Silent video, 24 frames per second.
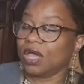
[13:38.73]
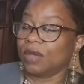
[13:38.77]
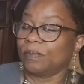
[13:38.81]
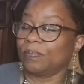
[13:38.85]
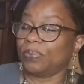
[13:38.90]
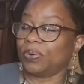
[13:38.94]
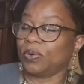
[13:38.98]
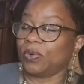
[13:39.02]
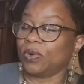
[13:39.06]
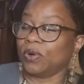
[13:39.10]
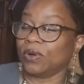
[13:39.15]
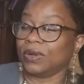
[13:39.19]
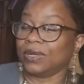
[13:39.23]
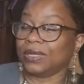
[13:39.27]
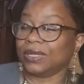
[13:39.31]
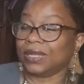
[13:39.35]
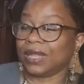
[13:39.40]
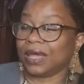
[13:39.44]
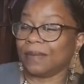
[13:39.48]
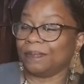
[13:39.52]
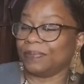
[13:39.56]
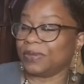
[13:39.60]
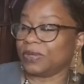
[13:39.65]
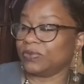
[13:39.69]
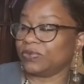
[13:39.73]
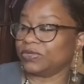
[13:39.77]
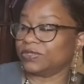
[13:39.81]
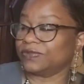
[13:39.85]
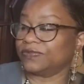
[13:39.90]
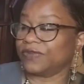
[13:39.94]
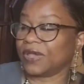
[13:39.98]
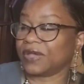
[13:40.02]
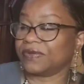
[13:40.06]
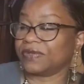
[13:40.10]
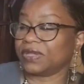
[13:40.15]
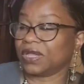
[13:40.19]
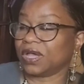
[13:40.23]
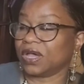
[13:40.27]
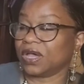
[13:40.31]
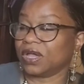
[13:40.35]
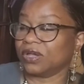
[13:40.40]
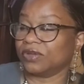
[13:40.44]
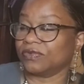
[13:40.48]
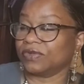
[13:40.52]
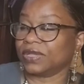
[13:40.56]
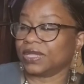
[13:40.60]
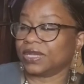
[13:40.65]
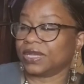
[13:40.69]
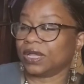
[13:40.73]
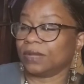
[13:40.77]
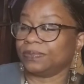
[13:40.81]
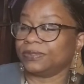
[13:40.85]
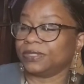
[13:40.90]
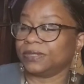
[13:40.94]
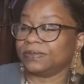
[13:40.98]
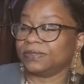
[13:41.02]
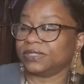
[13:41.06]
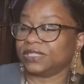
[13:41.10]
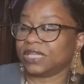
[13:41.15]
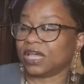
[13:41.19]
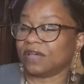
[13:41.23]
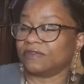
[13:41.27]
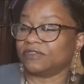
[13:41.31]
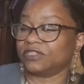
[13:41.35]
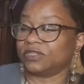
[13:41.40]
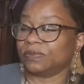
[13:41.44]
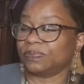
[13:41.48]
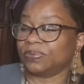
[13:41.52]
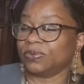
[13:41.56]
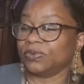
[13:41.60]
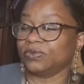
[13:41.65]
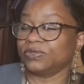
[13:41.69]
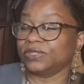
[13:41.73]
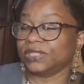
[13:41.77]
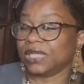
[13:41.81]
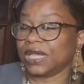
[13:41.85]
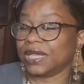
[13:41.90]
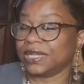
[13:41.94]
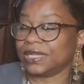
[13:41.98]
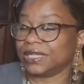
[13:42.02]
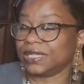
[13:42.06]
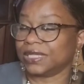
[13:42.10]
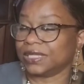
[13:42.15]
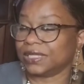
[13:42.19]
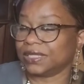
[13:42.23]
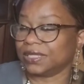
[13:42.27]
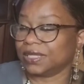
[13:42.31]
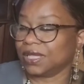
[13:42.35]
Poor Lumpy was very hungry and helped himself to Pooh's honey.